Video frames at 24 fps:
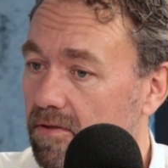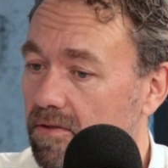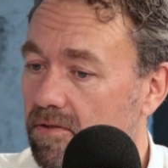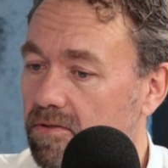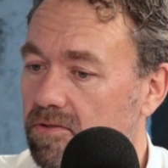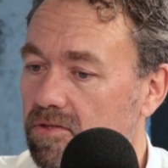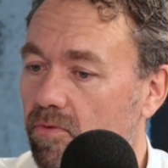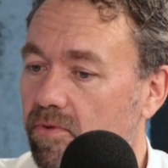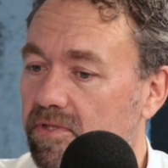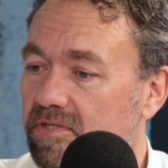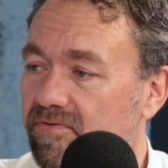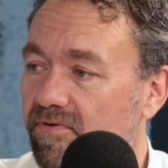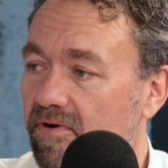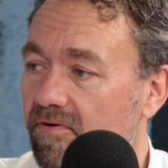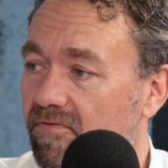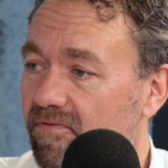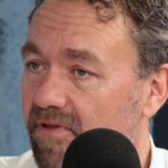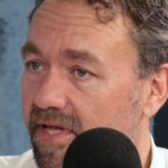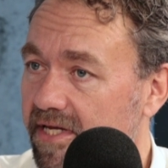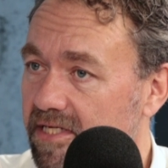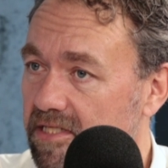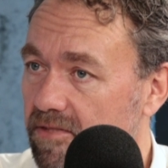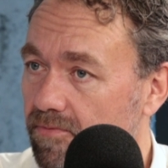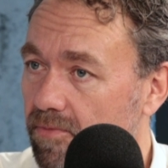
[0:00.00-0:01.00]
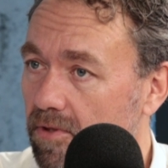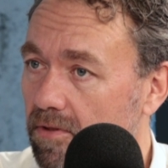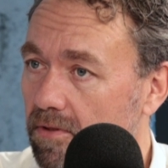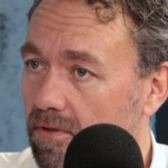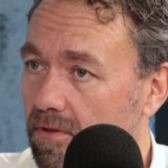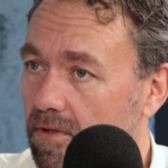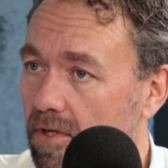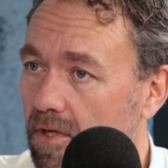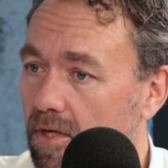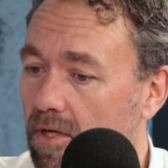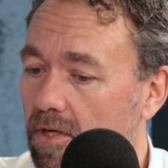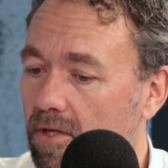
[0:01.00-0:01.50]
So it's very flexible.
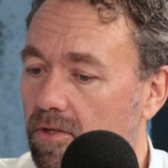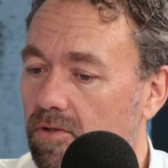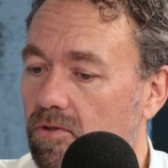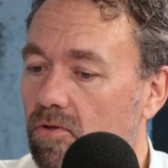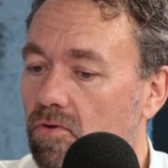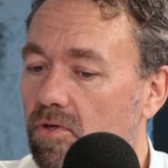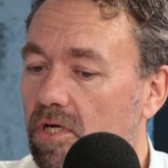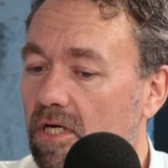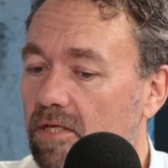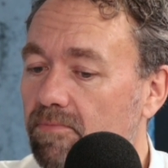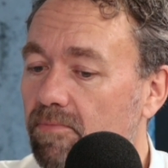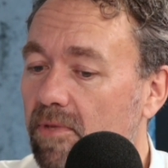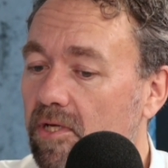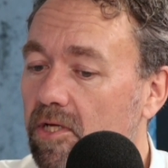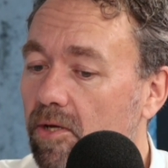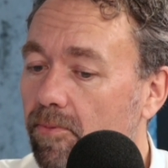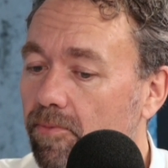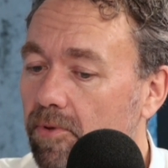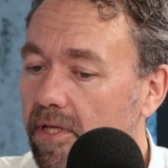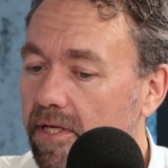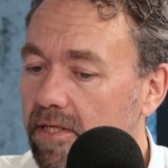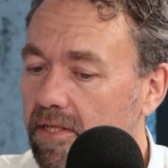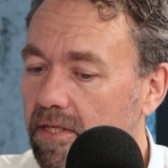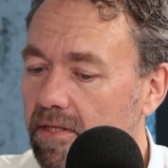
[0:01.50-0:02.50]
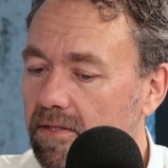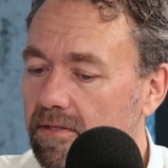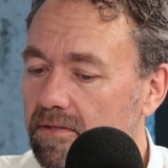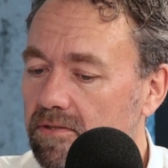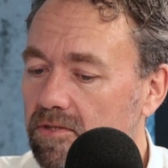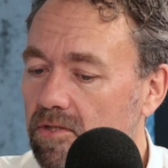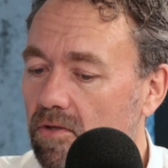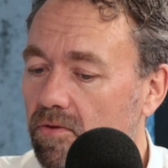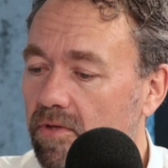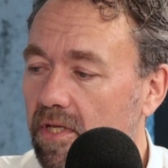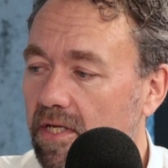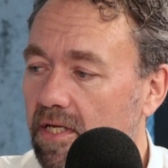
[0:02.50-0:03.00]
You can manipulate it
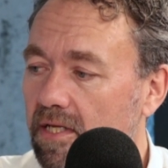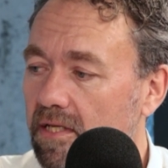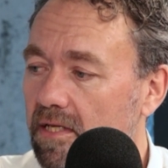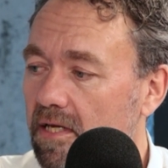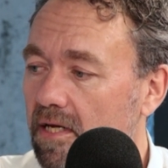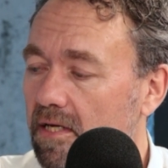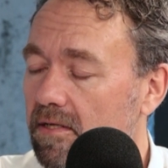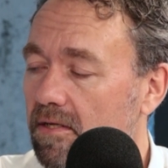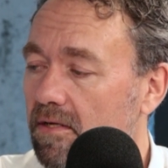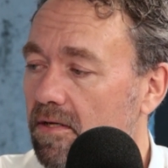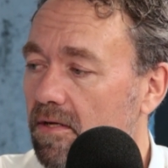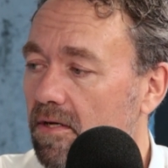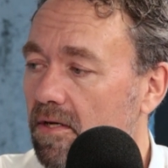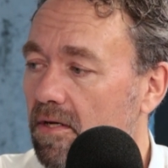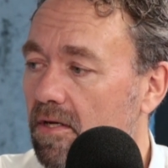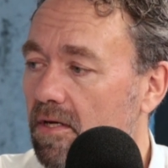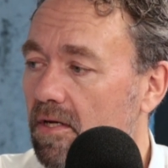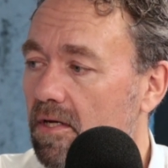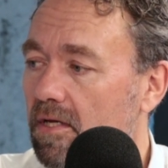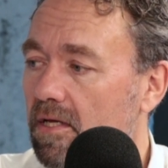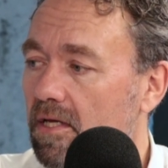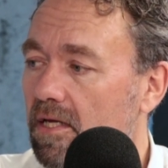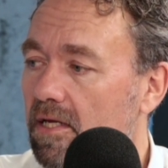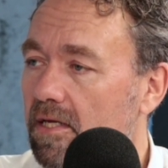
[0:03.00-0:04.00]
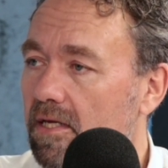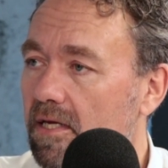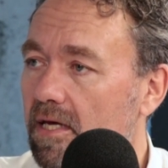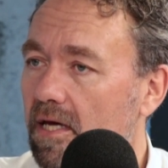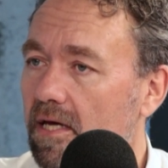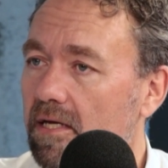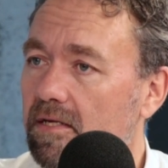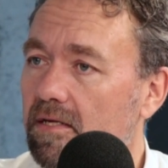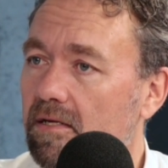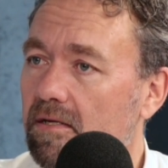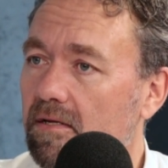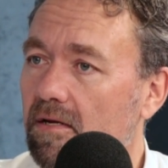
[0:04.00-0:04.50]
so that it
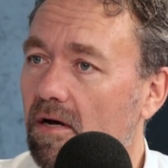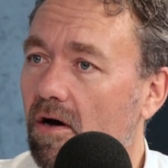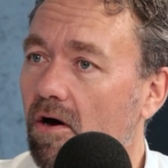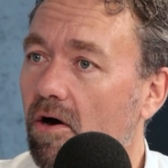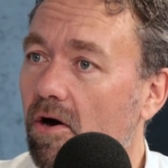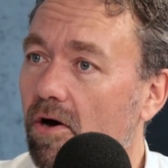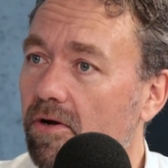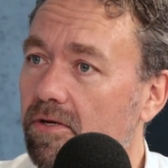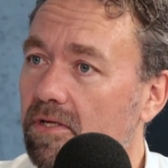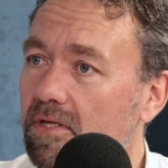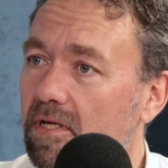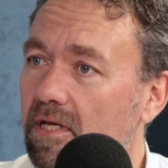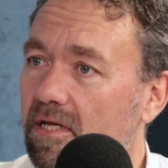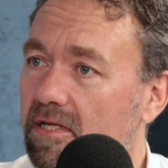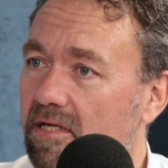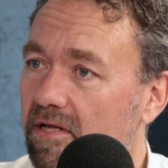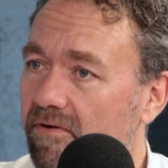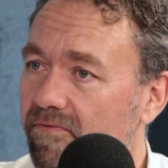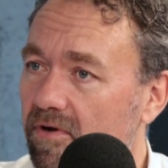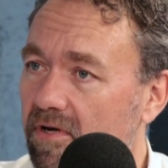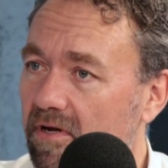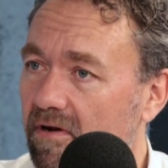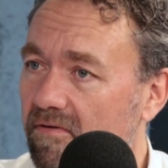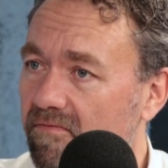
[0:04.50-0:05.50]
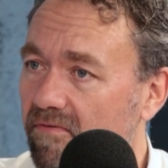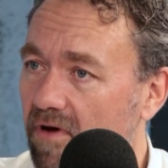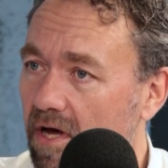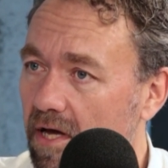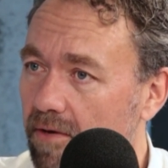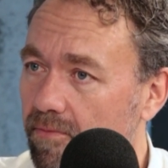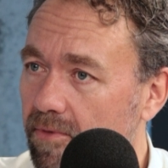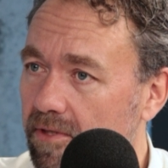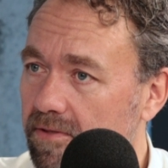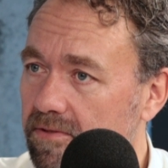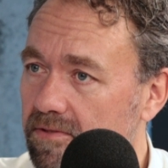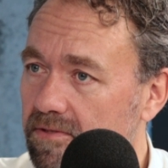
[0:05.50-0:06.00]
can harden in different
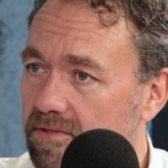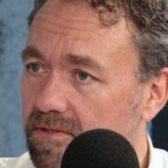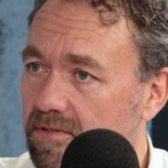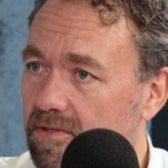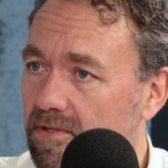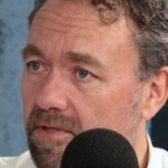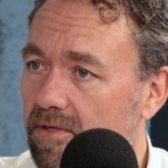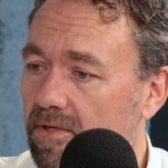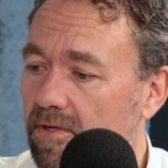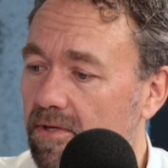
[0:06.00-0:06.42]
environments.